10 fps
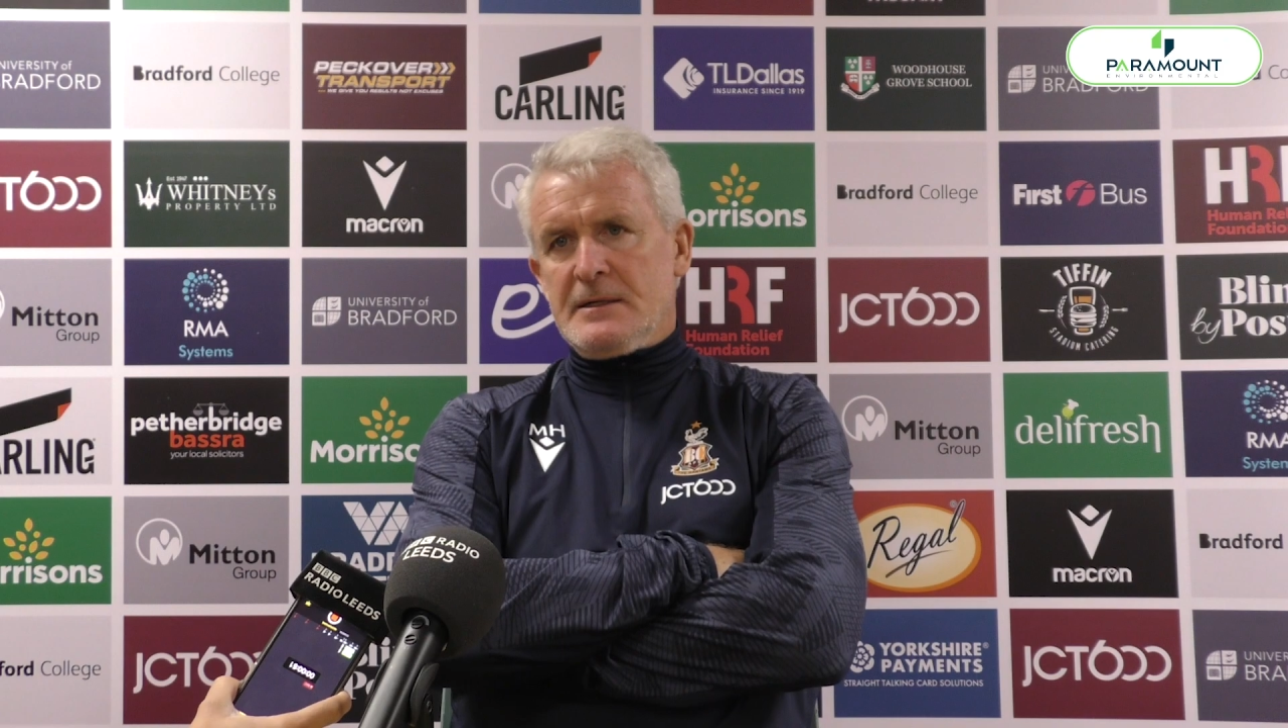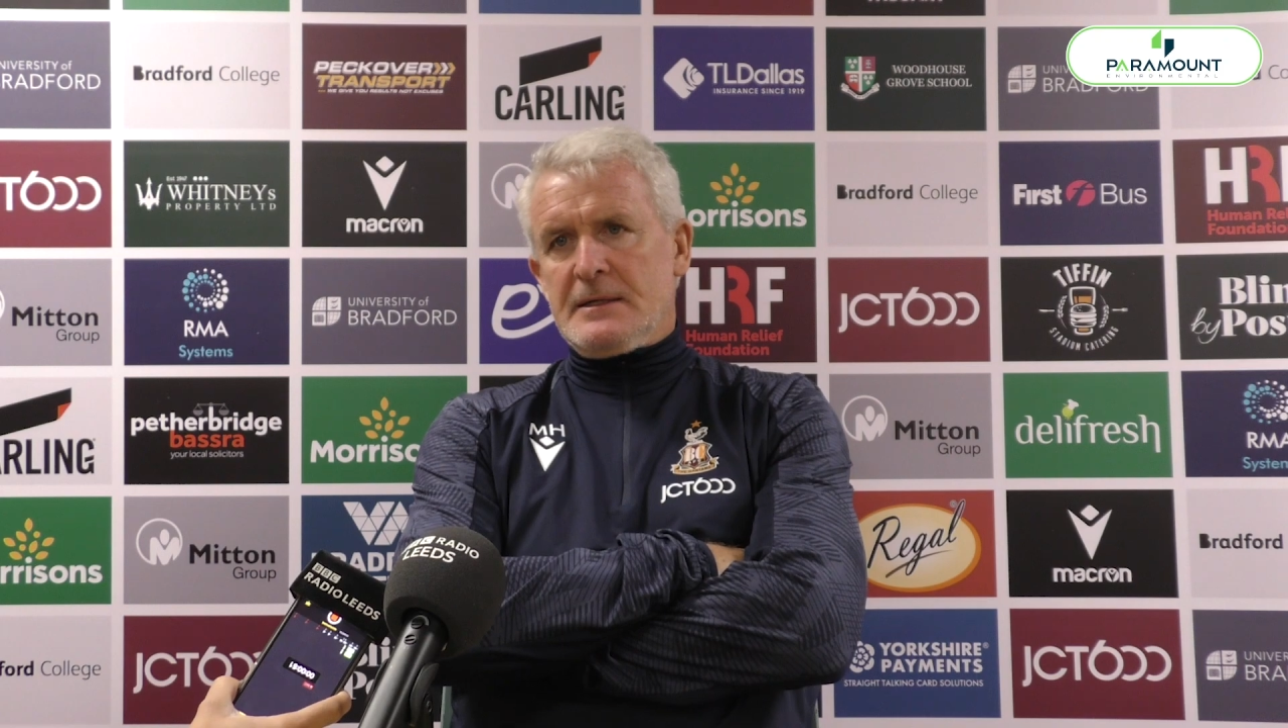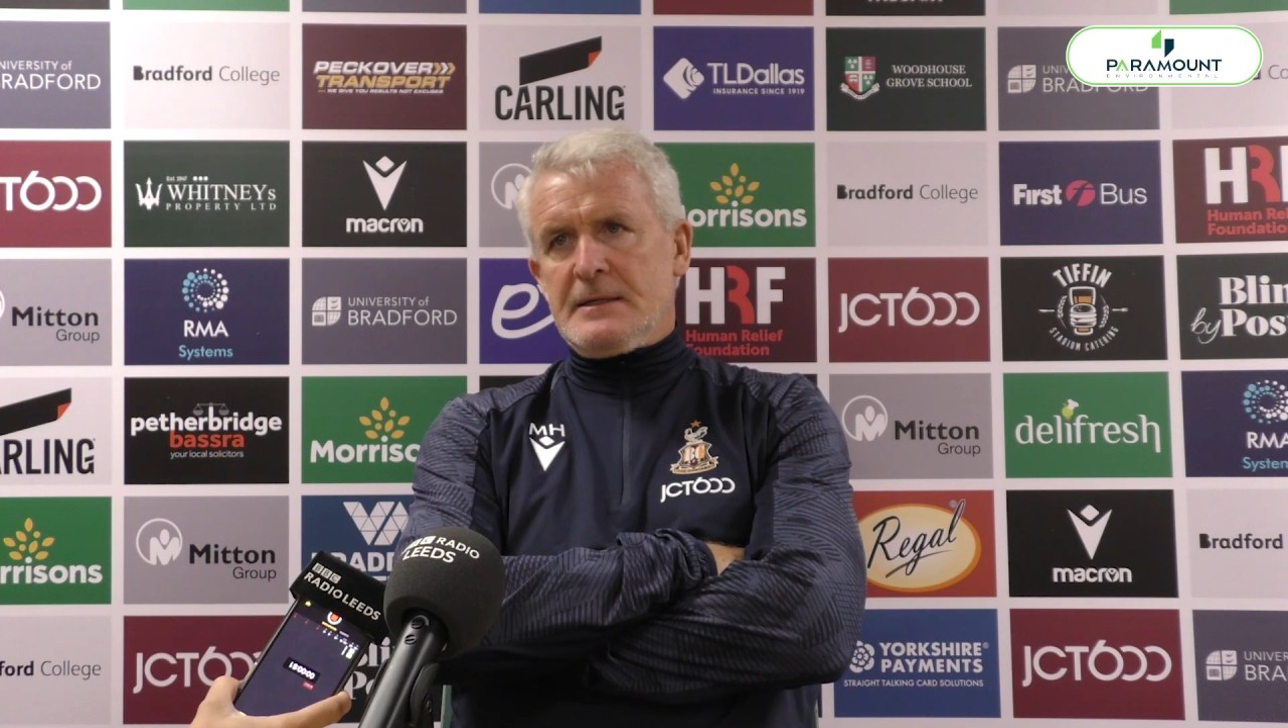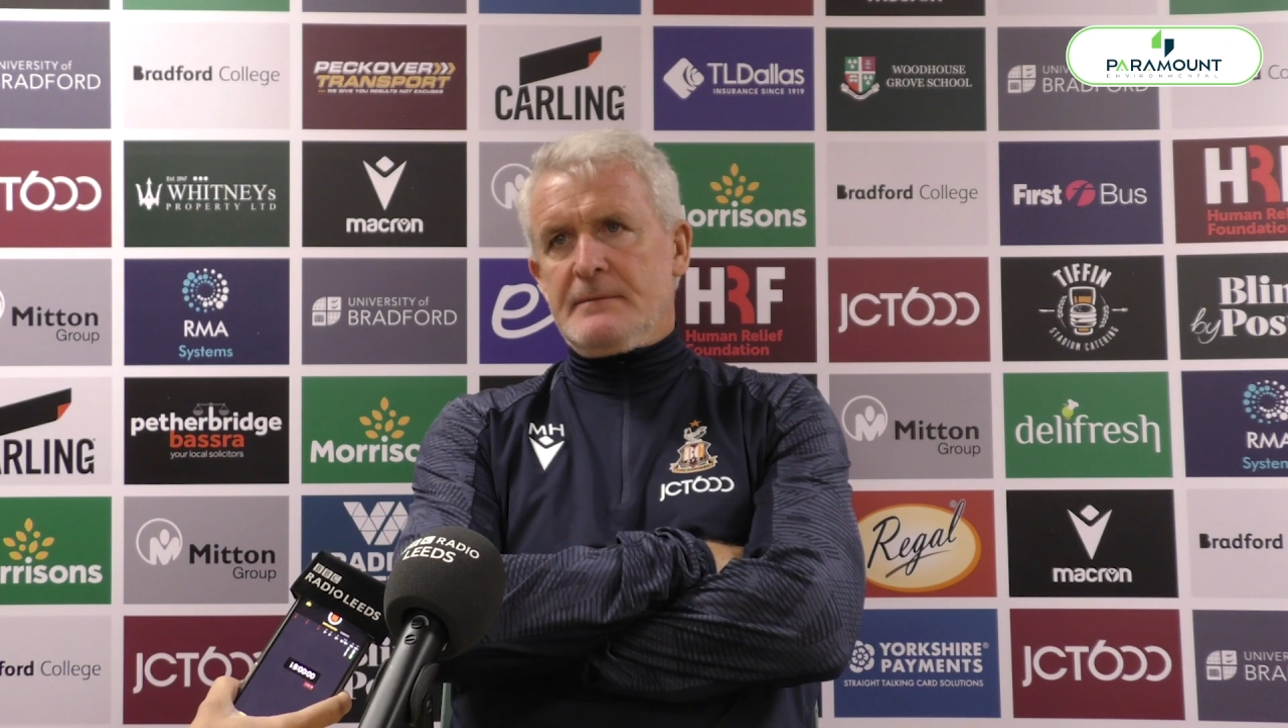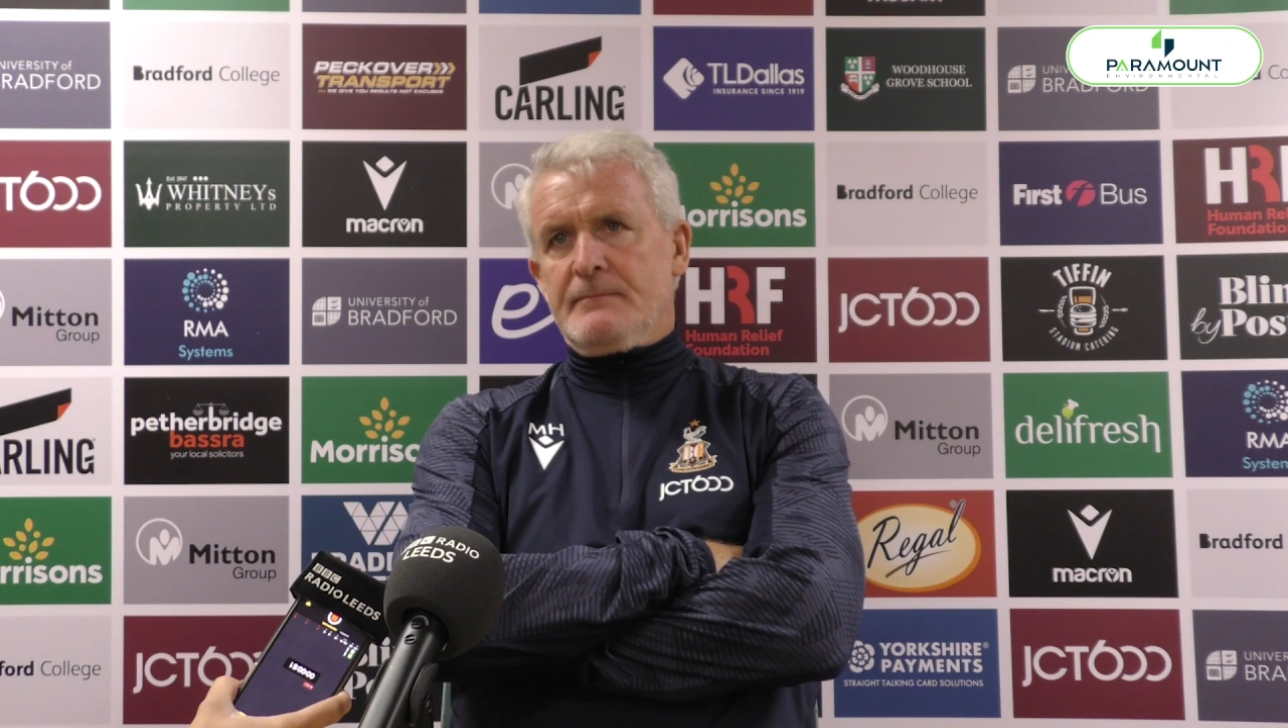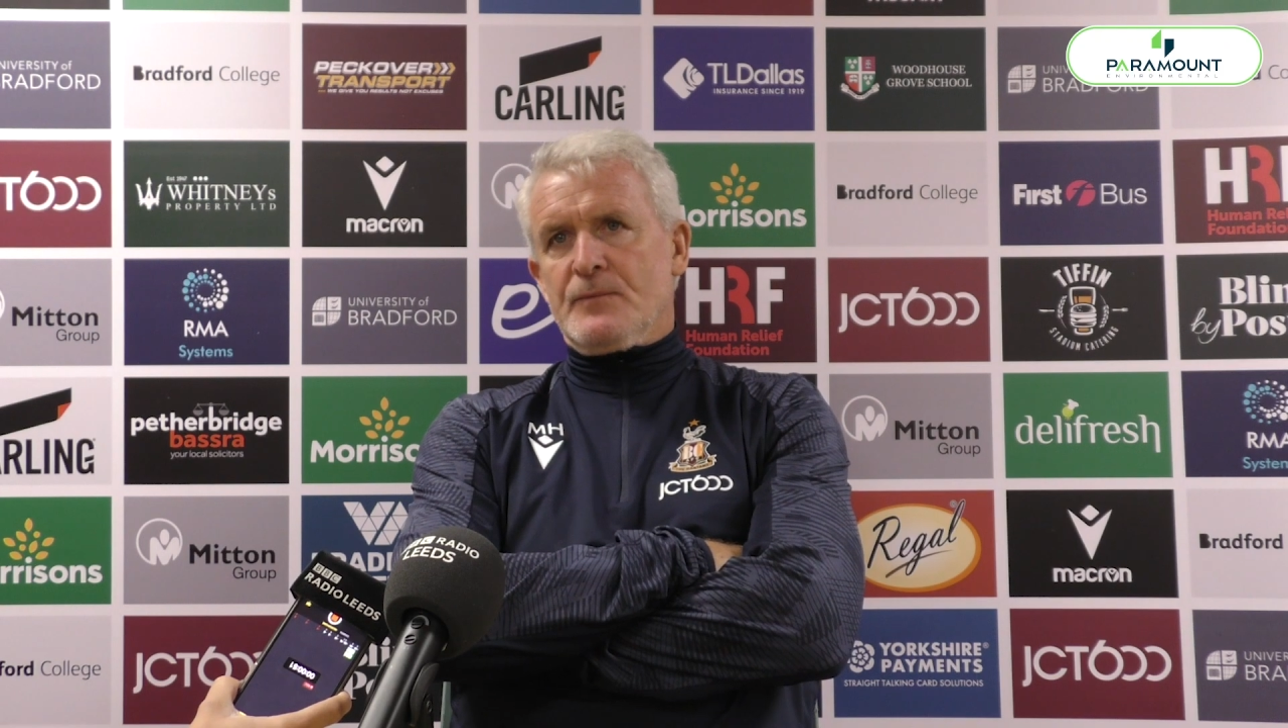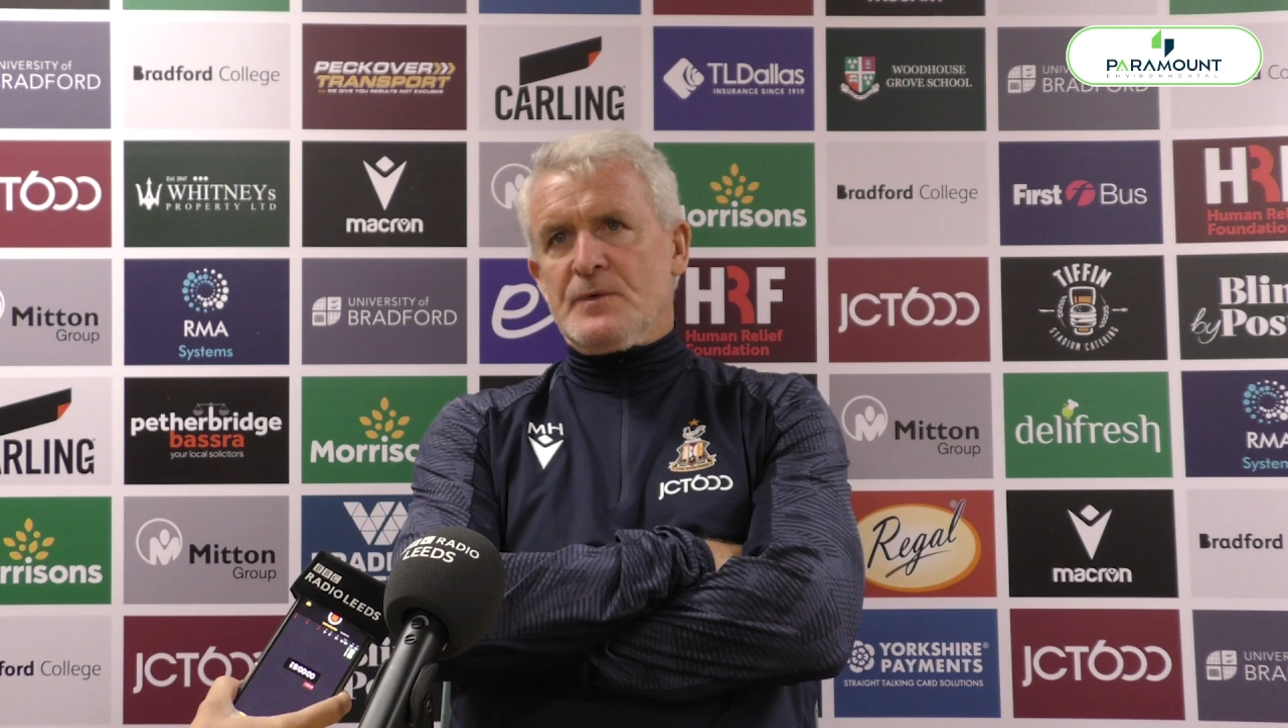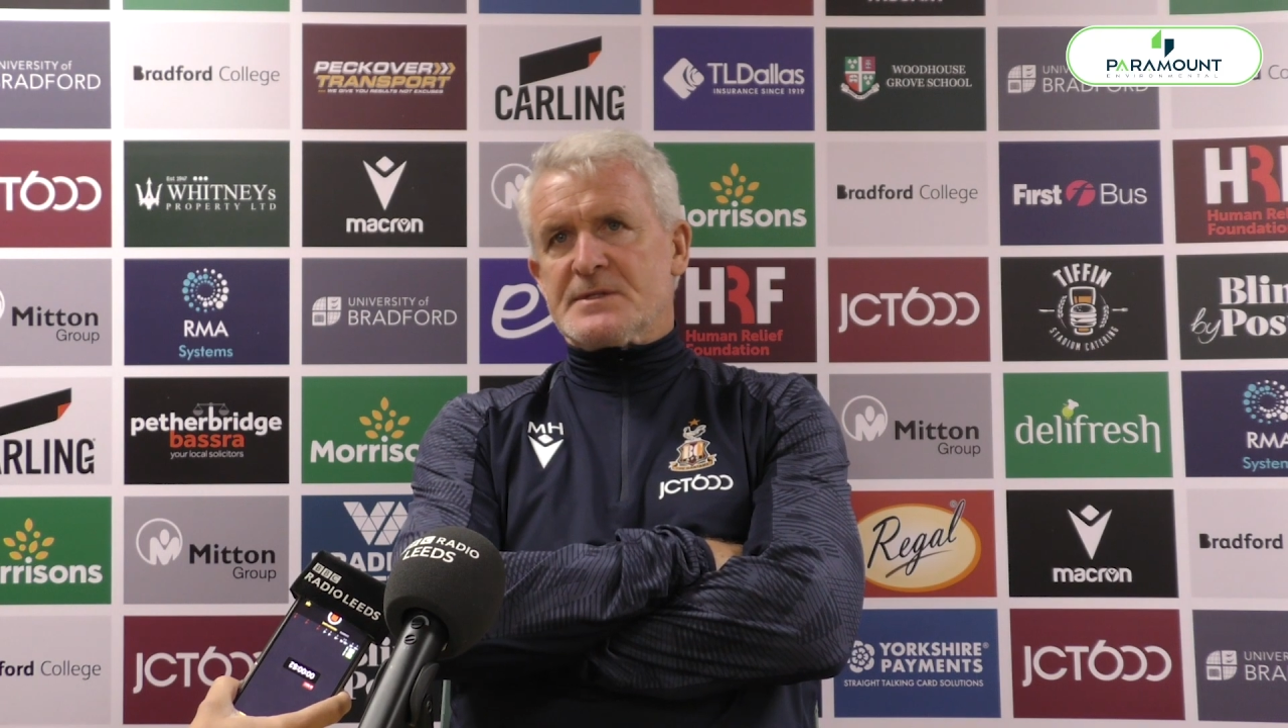Um, we'll